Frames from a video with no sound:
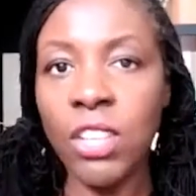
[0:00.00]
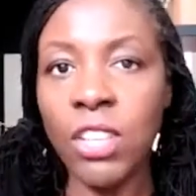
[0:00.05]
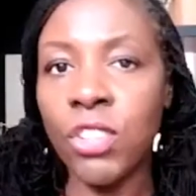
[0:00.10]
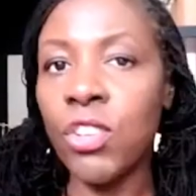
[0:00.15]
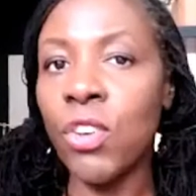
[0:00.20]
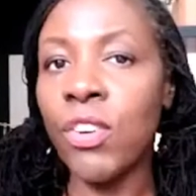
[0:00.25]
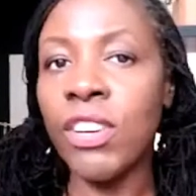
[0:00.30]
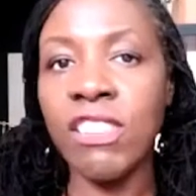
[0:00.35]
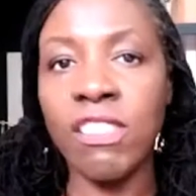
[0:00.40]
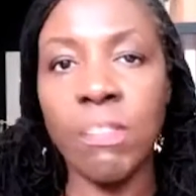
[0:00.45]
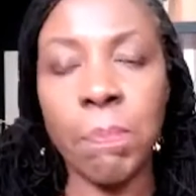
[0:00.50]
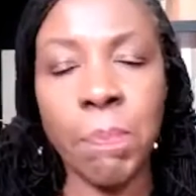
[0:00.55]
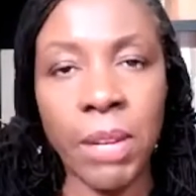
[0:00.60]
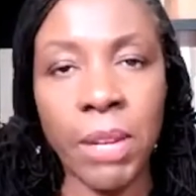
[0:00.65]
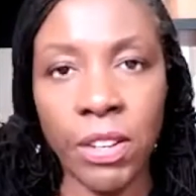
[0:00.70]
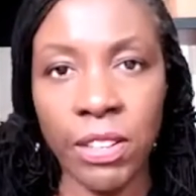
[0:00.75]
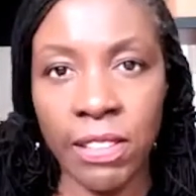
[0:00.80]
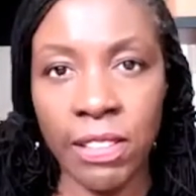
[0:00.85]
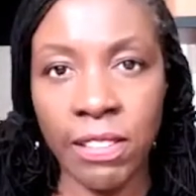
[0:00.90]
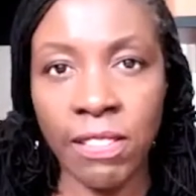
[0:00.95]
your
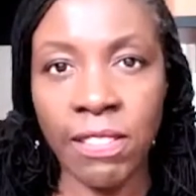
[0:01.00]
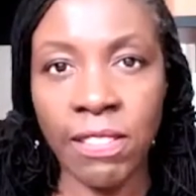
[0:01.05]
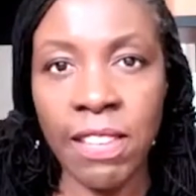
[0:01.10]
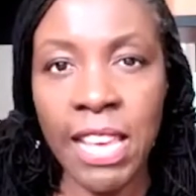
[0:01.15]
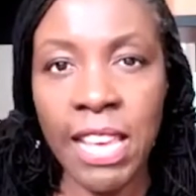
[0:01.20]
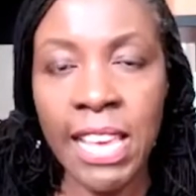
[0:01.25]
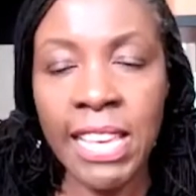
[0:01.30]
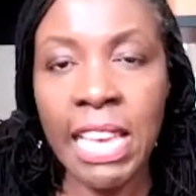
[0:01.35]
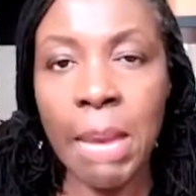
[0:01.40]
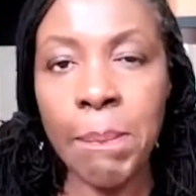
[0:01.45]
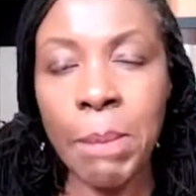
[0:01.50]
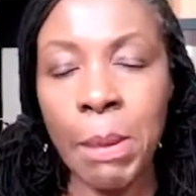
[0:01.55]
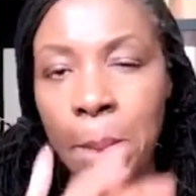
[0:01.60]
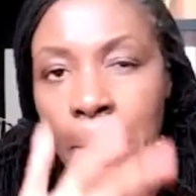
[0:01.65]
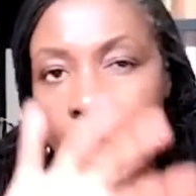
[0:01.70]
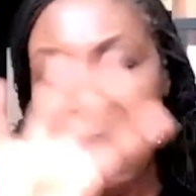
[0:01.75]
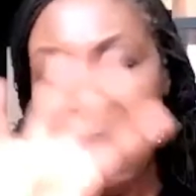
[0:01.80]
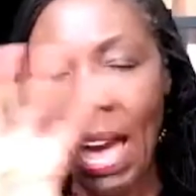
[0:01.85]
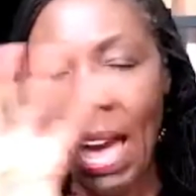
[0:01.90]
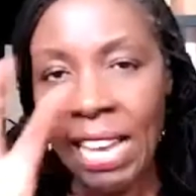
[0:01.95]
experience can
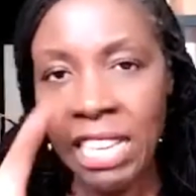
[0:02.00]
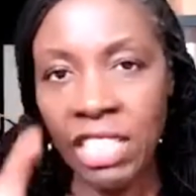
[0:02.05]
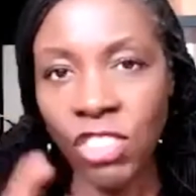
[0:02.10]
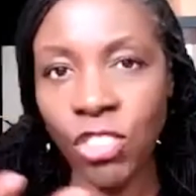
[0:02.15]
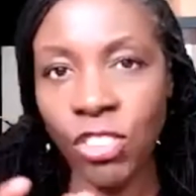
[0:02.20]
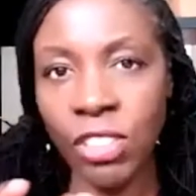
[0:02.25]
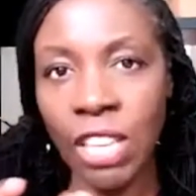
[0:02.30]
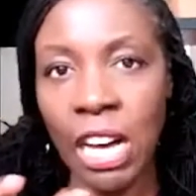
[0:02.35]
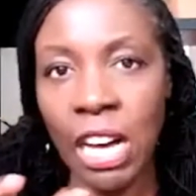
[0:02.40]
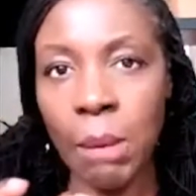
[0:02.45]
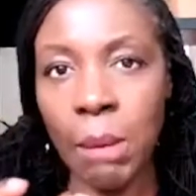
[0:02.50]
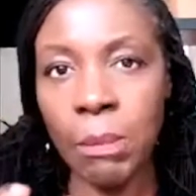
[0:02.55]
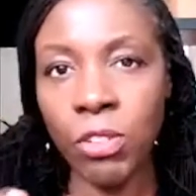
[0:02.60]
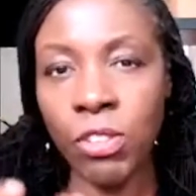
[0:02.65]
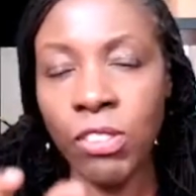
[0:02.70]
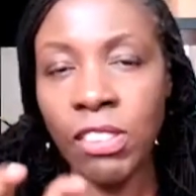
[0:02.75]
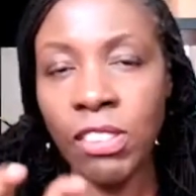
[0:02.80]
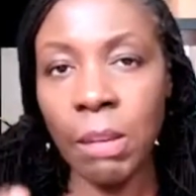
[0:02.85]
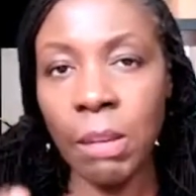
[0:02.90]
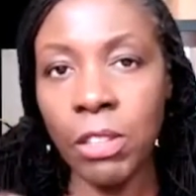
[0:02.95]
be packaged up
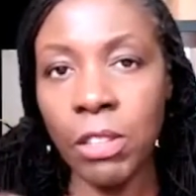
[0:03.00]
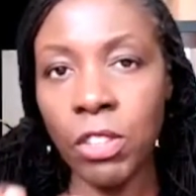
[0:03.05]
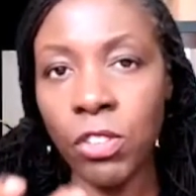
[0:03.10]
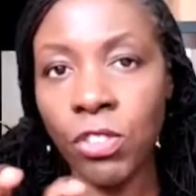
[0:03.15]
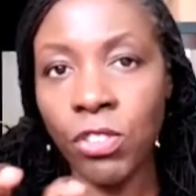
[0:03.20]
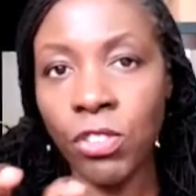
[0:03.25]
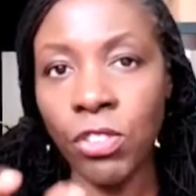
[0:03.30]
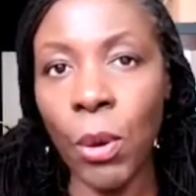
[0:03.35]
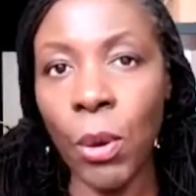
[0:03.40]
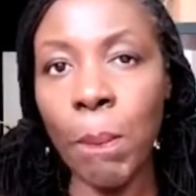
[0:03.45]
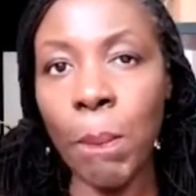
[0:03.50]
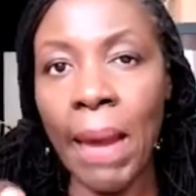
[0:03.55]
into something so